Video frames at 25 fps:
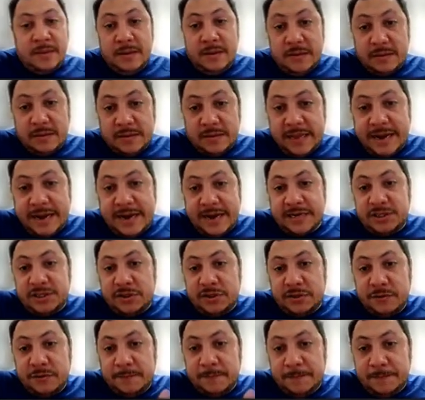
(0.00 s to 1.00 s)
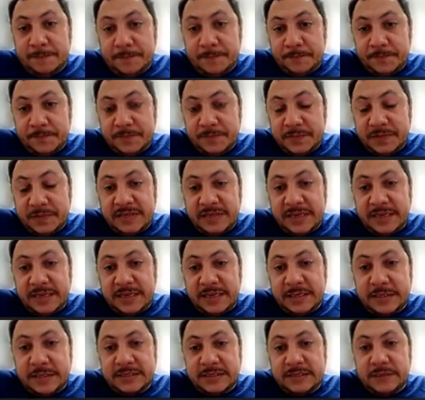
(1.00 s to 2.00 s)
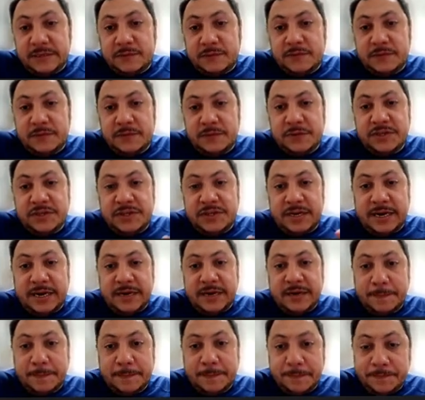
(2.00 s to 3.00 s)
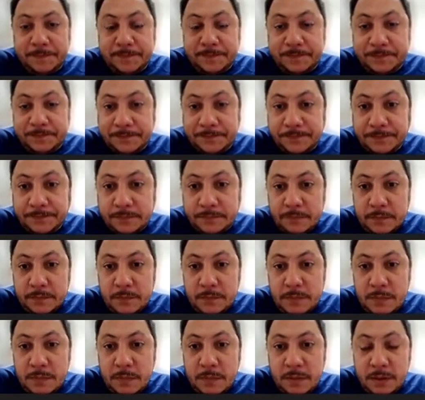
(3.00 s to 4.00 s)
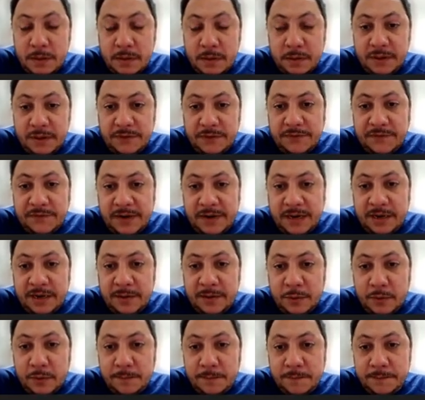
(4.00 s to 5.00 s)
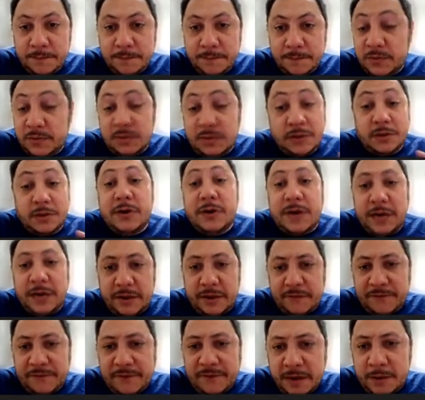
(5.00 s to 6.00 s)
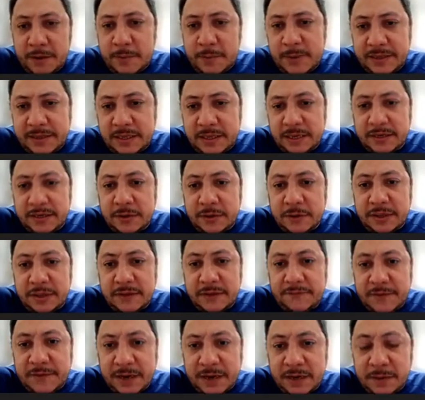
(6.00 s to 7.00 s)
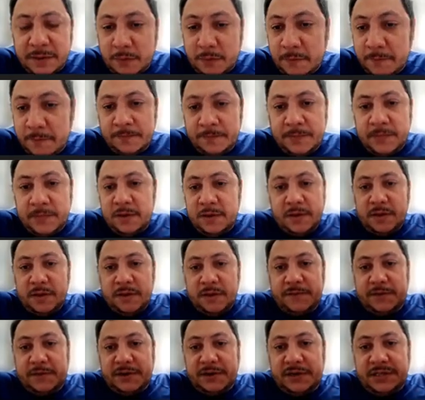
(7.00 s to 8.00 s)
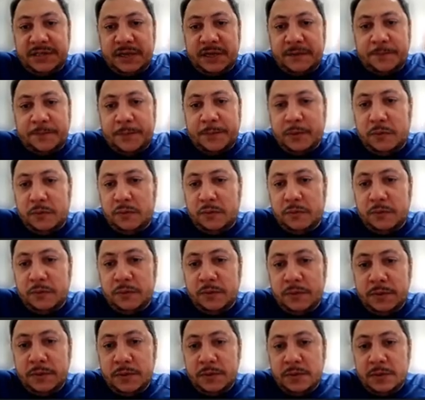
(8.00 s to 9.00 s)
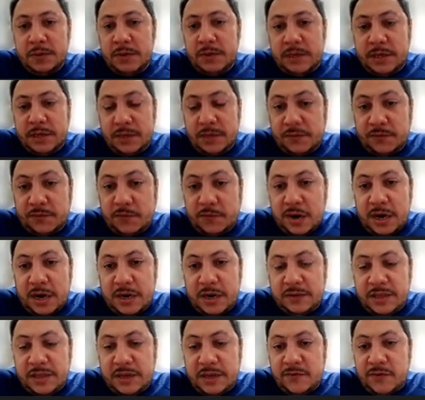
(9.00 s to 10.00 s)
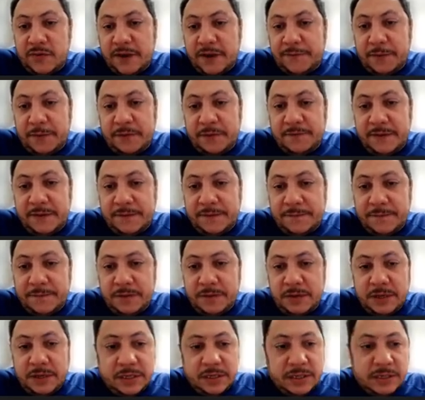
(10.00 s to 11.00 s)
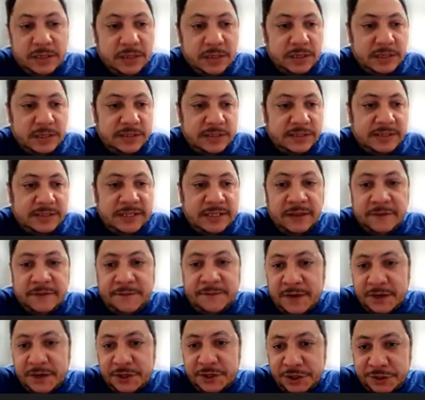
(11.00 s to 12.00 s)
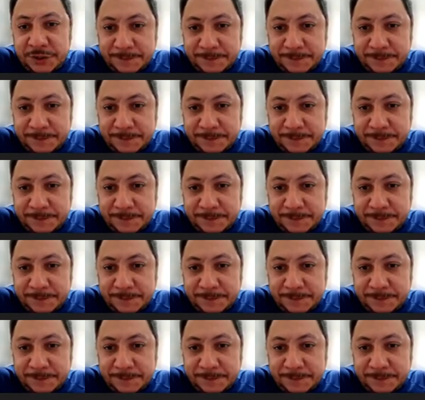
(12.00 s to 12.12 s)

There are some sets which are definable, locally definable, but are not definable. For example, the graph of the sin function,